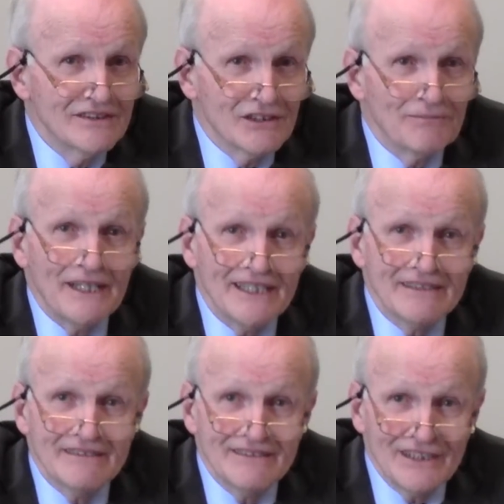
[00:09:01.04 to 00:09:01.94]

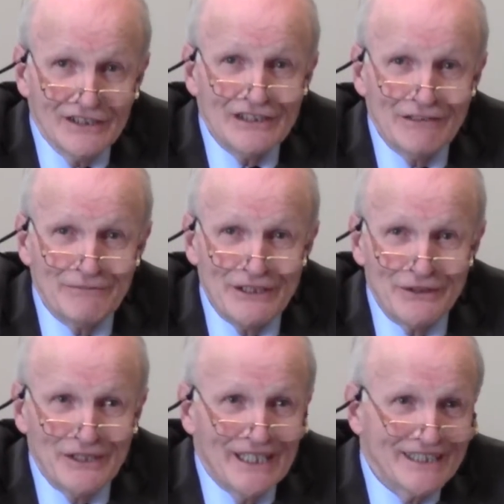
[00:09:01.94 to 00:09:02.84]
Japan doesn't have
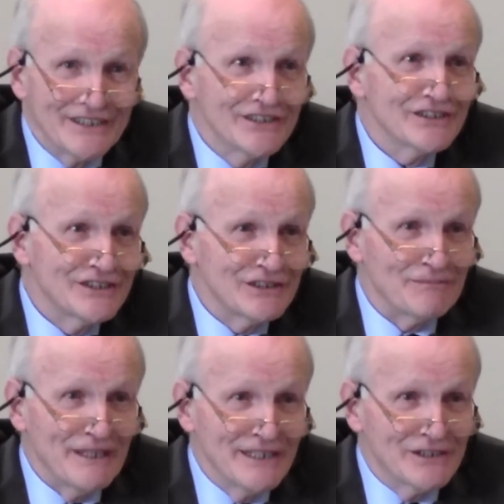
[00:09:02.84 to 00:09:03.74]
breeder reactors.
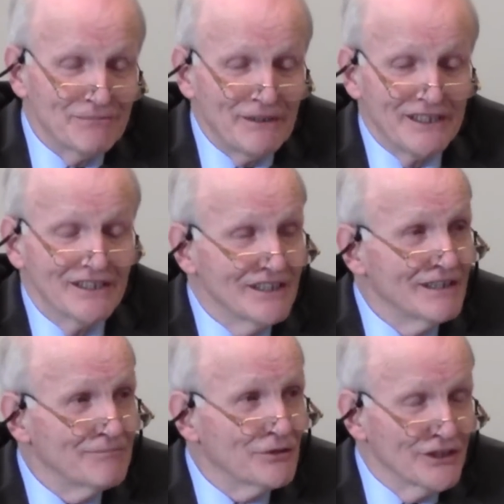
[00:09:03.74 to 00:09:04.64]
Japan is dependent on
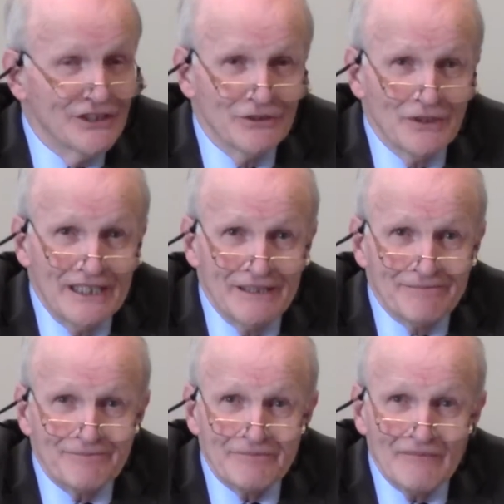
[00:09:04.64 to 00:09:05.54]
imported
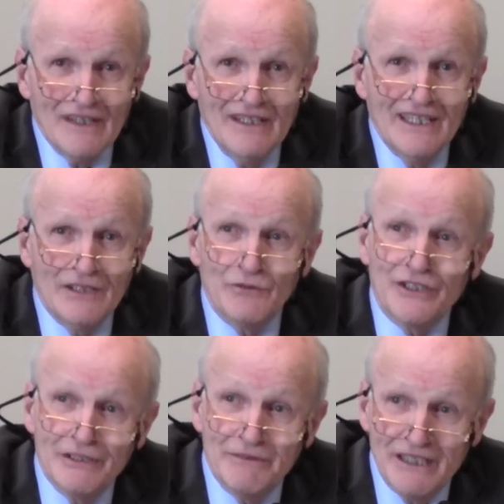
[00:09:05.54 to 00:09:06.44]
uranium. And
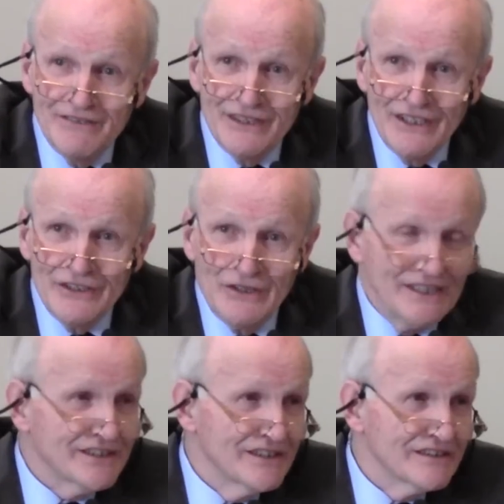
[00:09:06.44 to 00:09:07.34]
we're in the middle of another
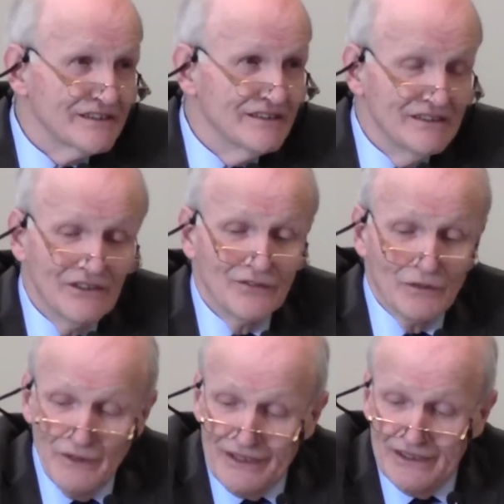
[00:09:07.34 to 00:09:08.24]
crisis over
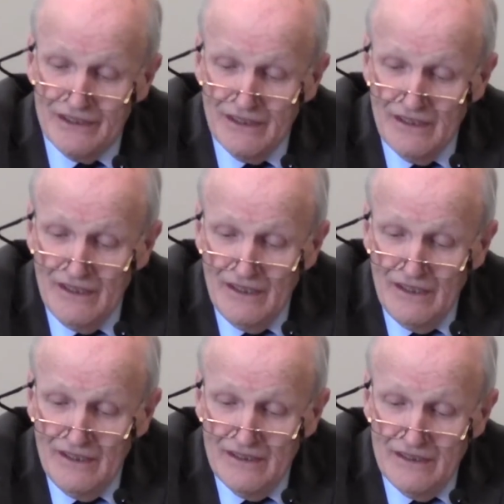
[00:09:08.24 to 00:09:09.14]
whether,
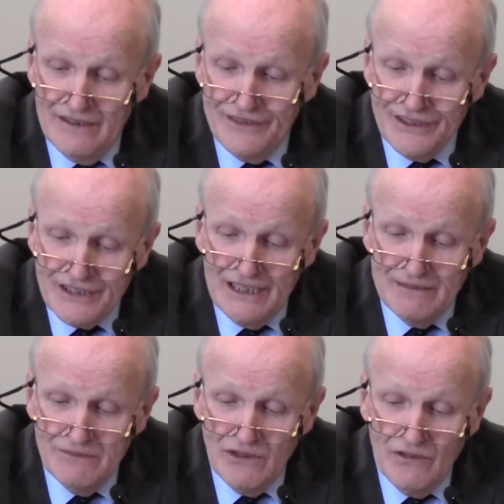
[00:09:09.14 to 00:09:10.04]
this
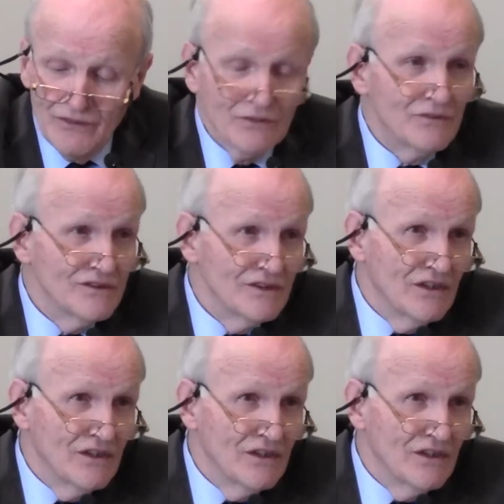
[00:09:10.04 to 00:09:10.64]
time over